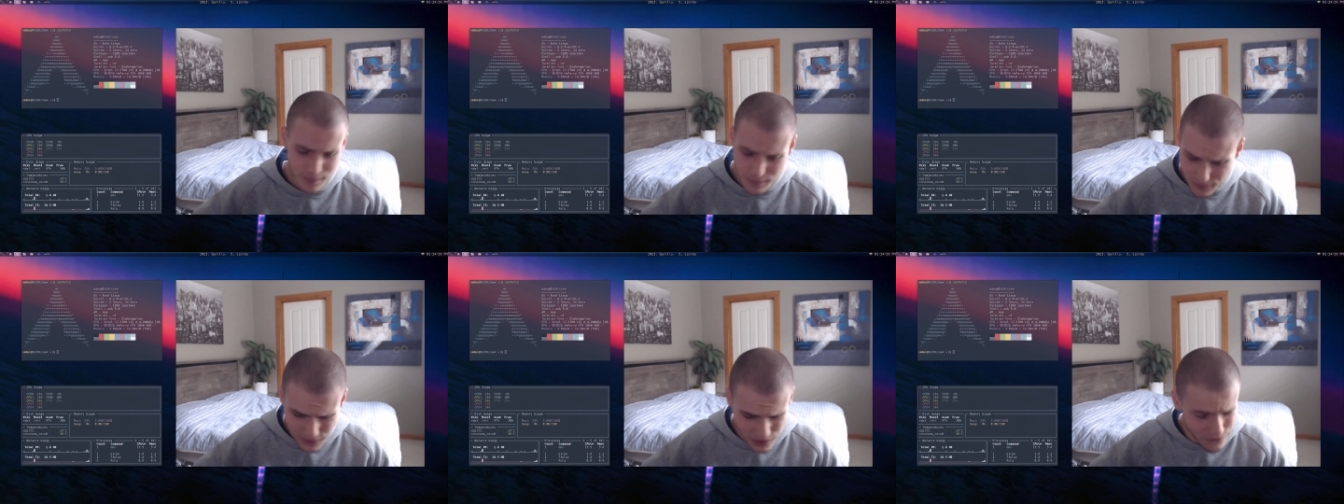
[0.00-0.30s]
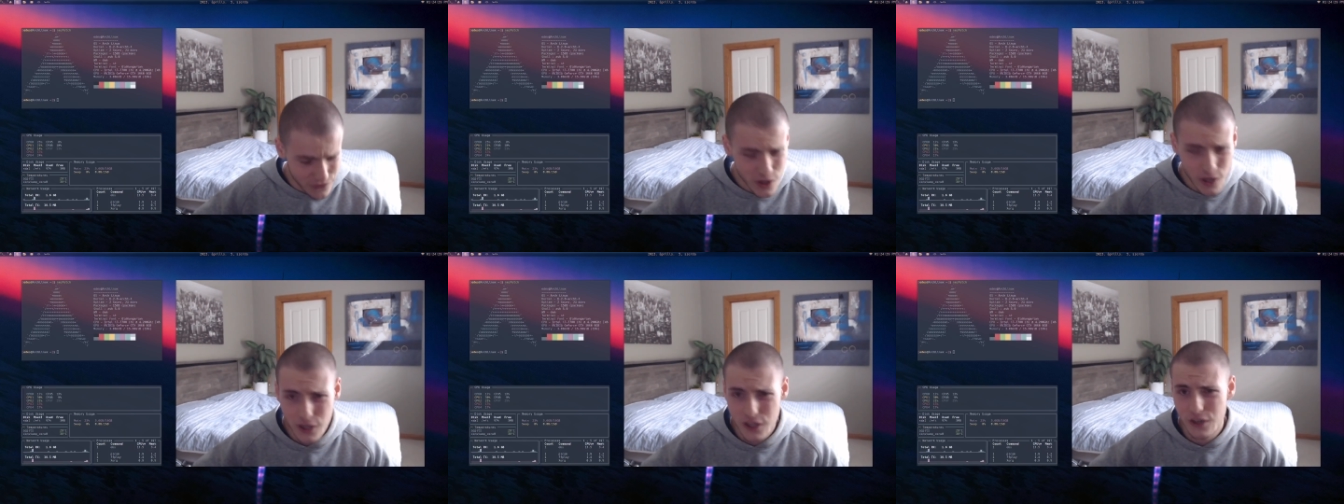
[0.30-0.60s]
they're
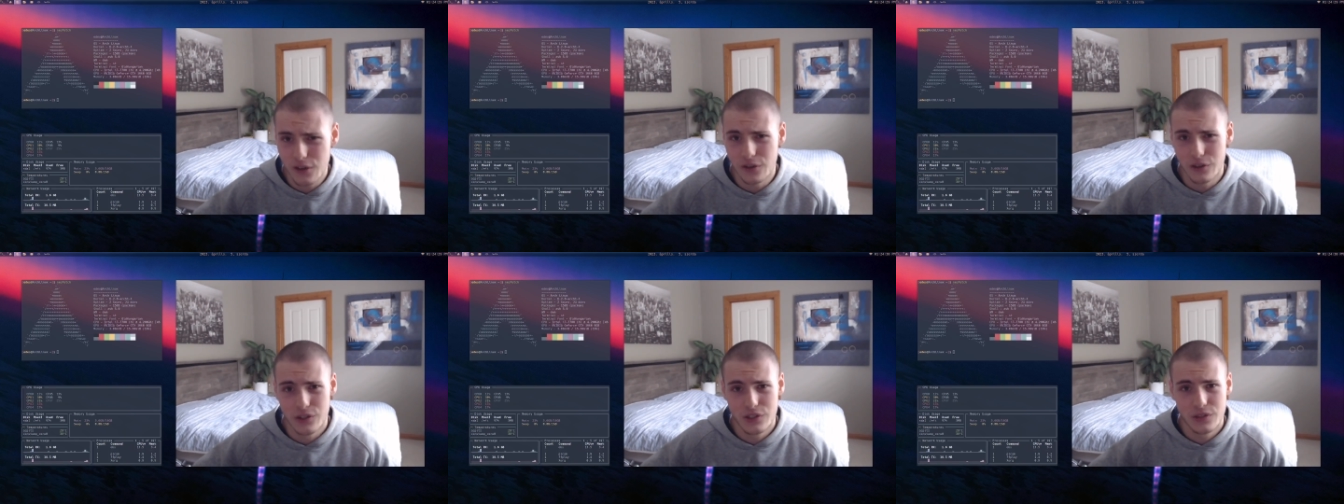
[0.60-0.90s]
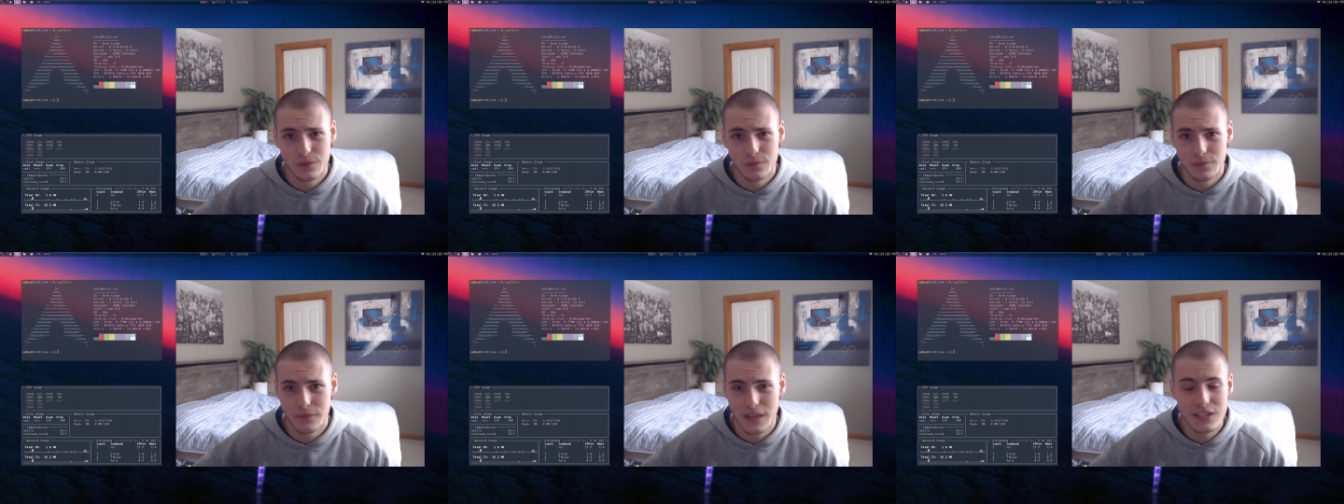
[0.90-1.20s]
very
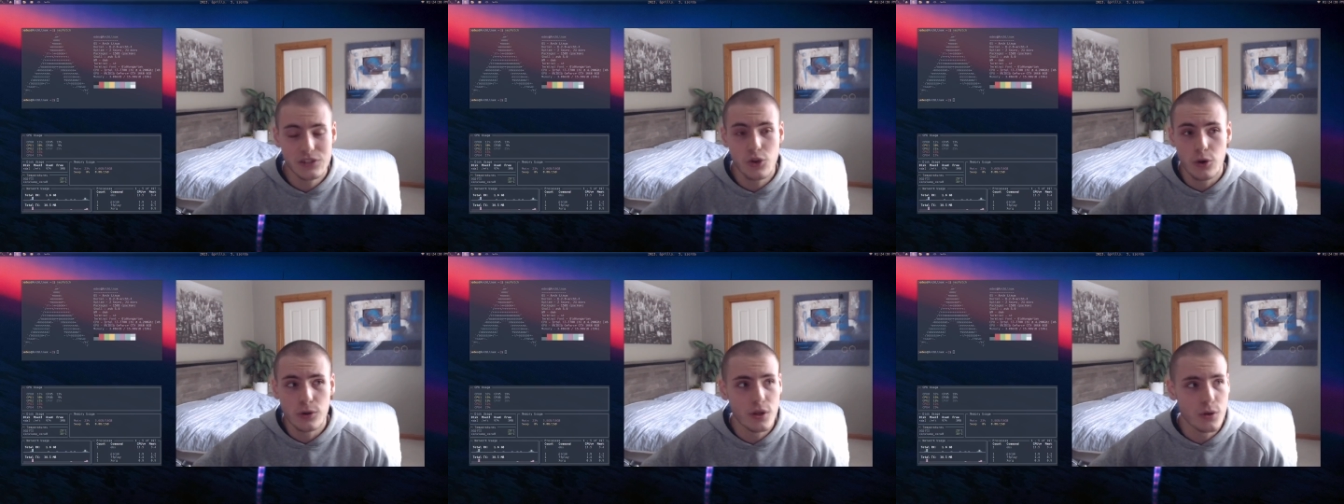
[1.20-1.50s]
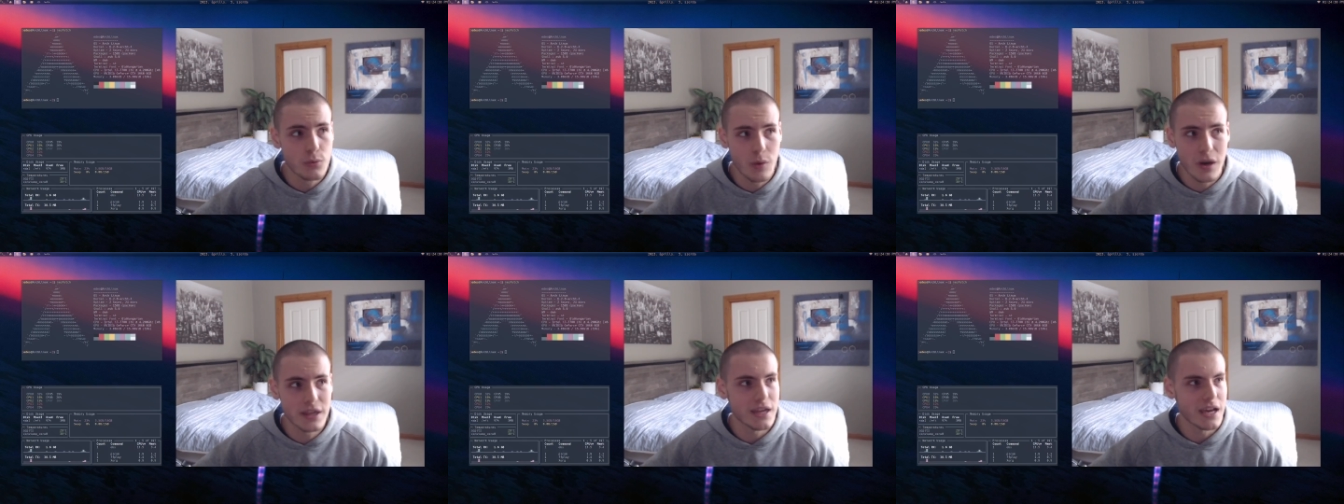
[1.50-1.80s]
curious. That's the only
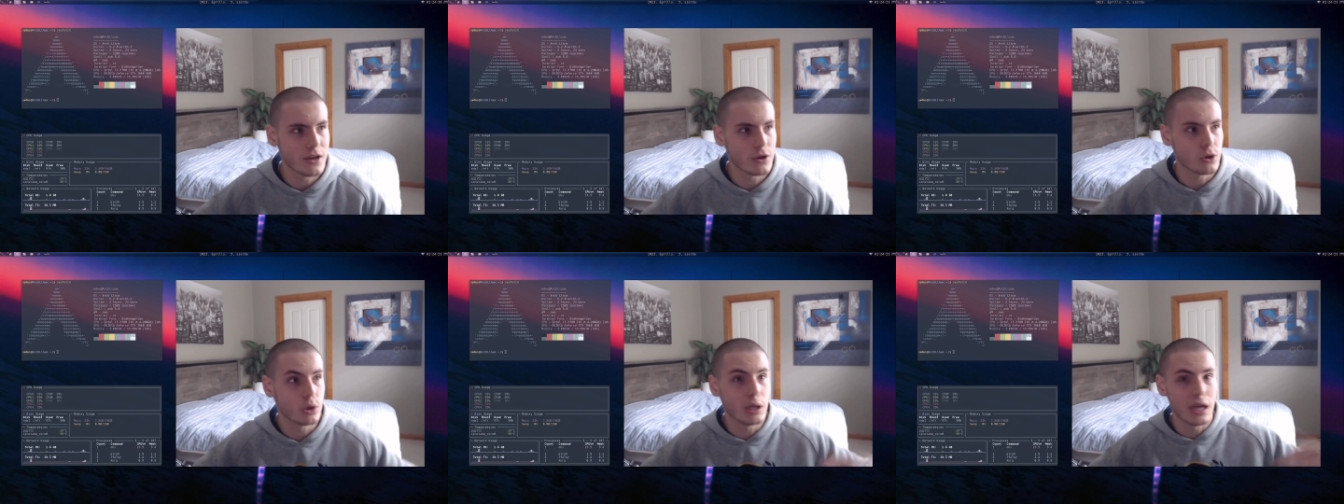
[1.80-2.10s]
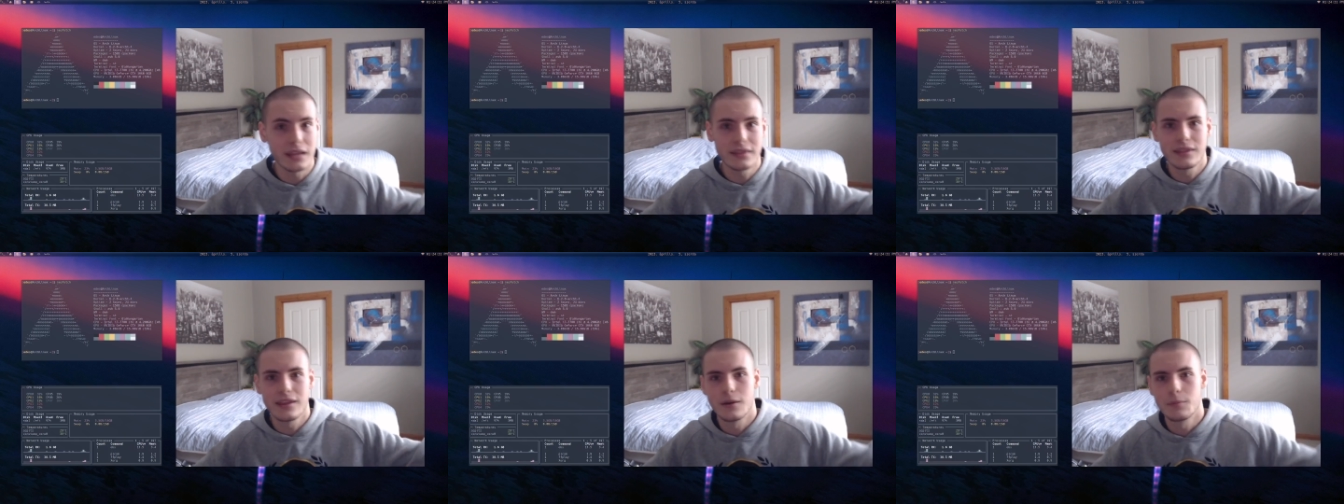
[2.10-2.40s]
way they could
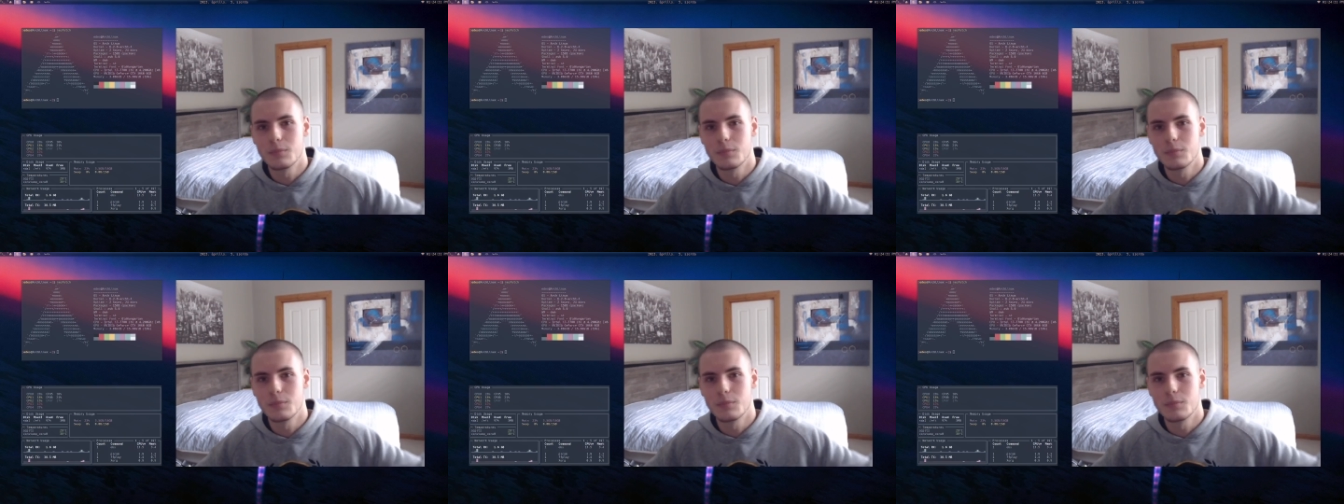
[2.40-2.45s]
get there.